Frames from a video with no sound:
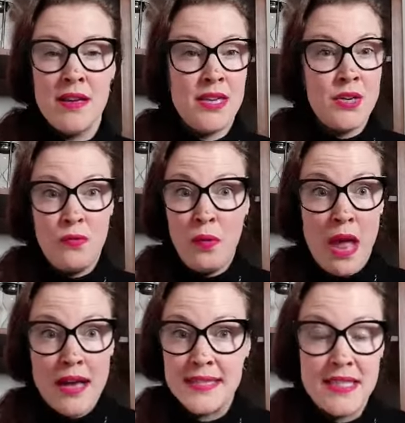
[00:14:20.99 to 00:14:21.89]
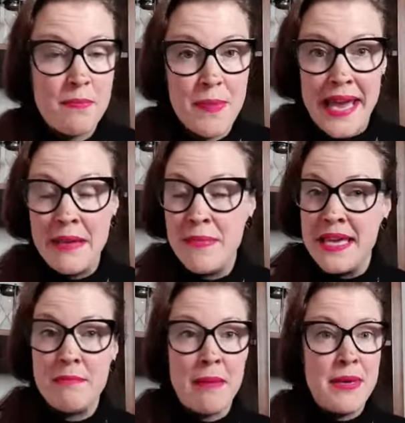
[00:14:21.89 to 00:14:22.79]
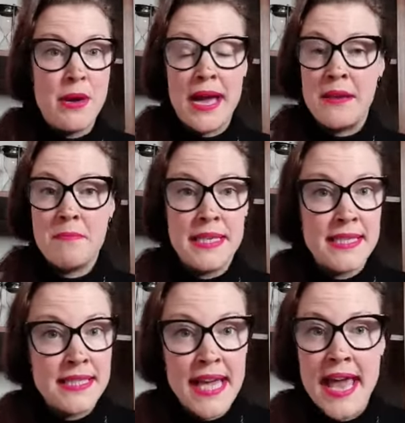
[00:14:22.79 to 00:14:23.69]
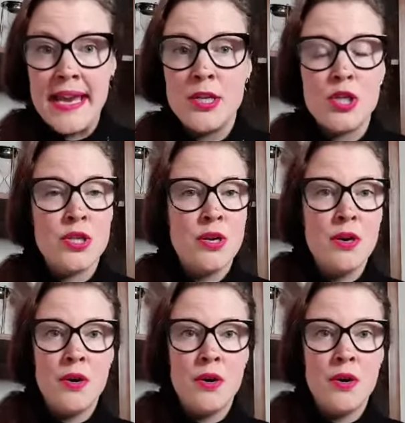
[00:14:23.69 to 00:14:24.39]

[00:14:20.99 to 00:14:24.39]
you've lost a baby, maybe you had a miscarriage,